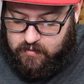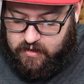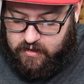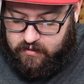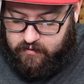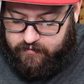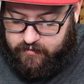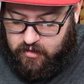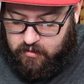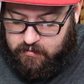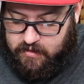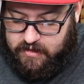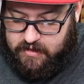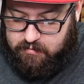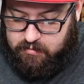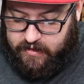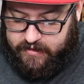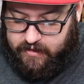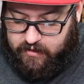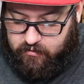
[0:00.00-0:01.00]
Confirm that it's
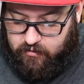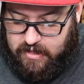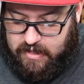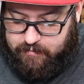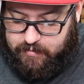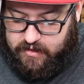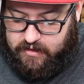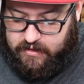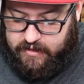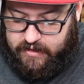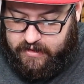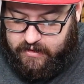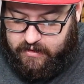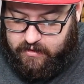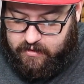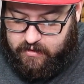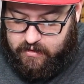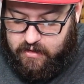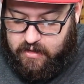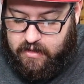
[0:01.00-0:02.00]
blinking rapidly.
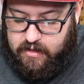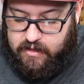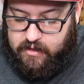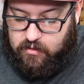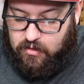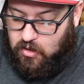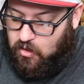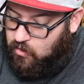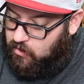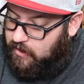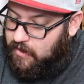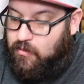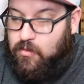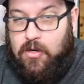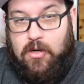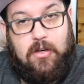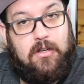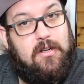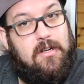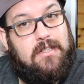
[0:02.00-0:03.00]
It'll only
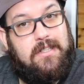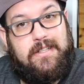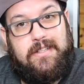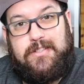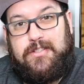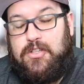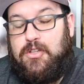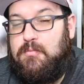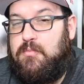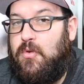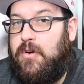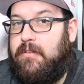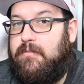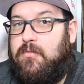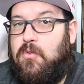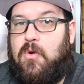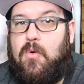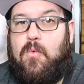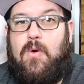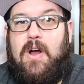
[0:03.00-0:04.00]
work on a 2.4
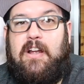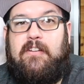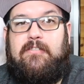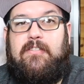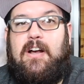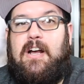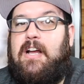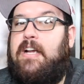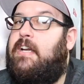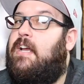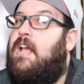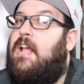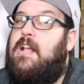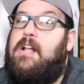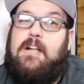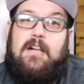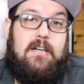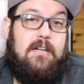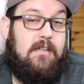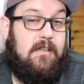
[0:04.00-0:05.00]
Wi-Fi.
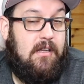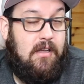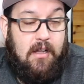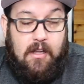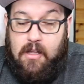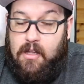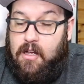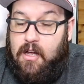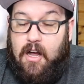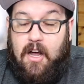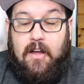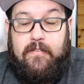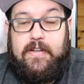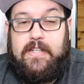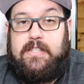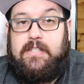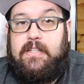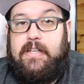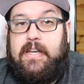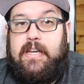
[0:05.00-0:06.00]

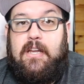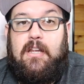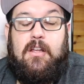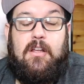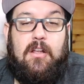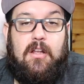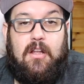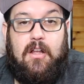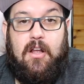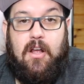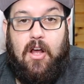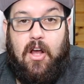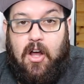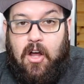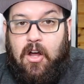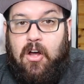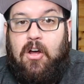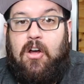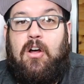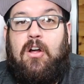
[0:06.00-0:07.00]
Obviously,
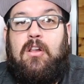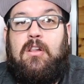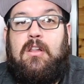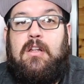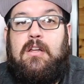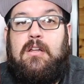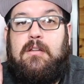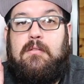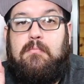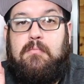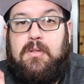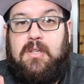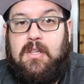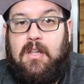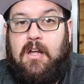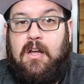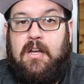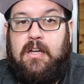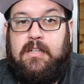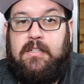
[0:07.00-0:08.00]
all
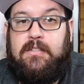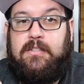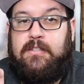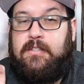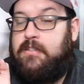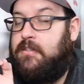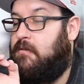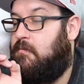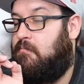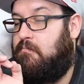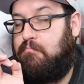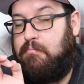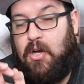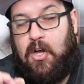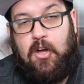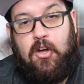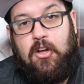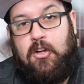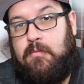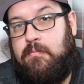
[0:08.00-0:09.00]
plugs,
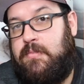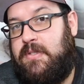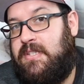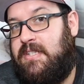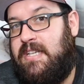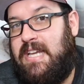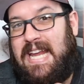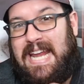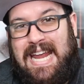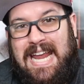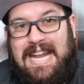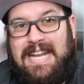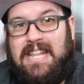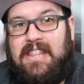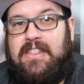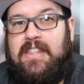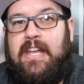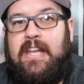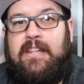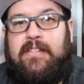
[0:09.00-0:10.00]
bulbs,
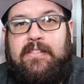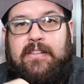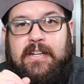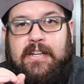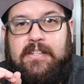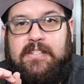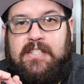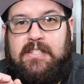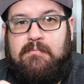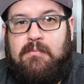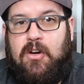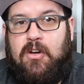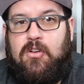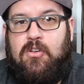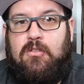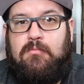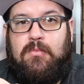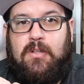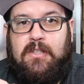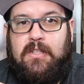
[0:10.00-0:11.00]
anything that is smart
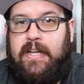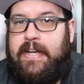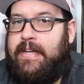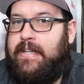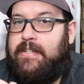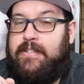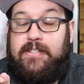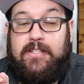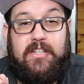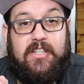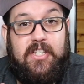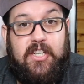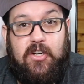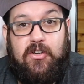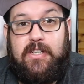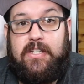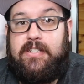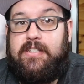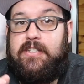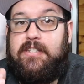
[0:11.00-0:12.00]
home related,
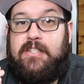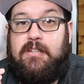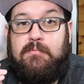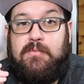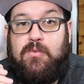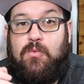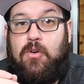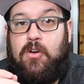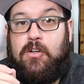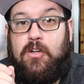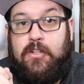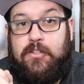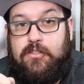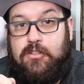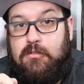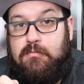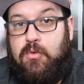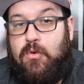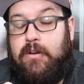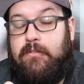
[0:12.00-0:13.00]
security systems work on
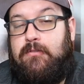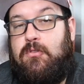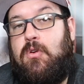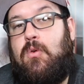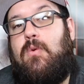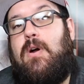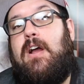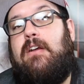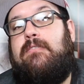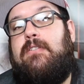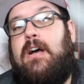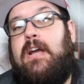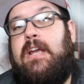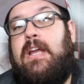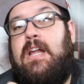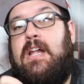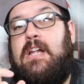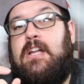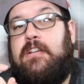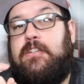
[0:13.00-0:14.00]
2.4 Wi-Fi.
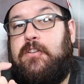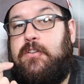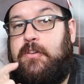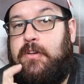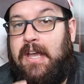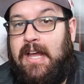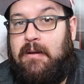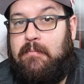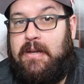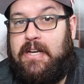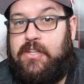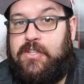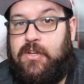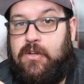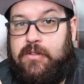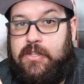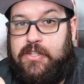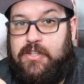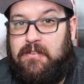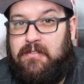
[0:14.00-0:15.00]
So you got to make
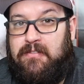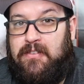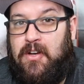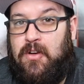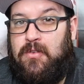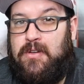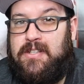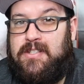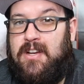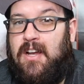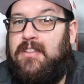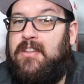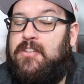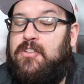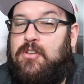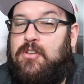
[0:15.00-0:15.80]
sure that your phone is on the